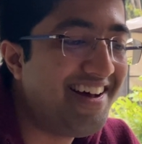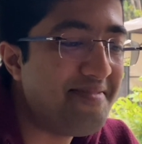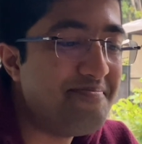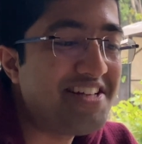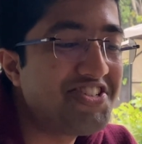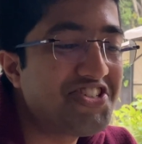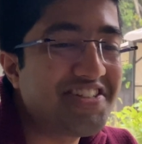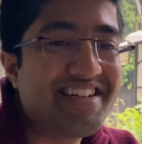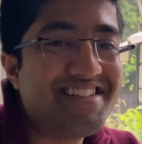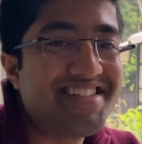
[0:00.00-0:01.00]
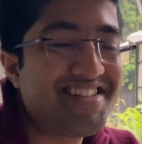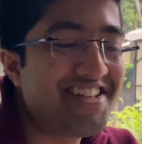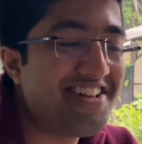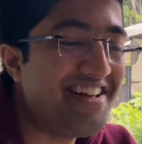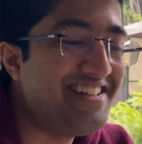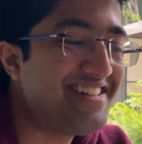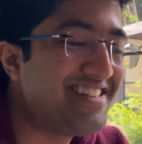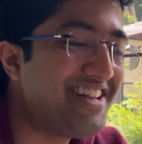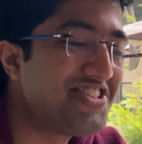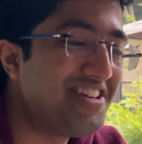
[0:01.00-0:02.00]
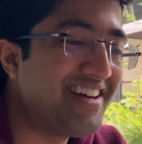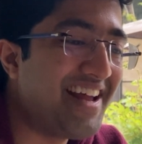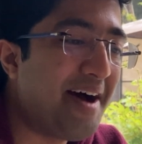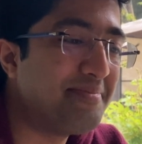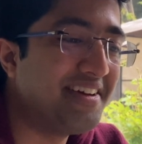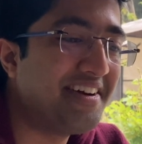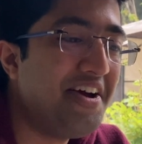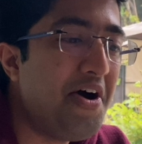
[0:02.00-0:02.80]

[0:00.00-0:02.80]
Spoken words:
Messenger Kids is essentially an app that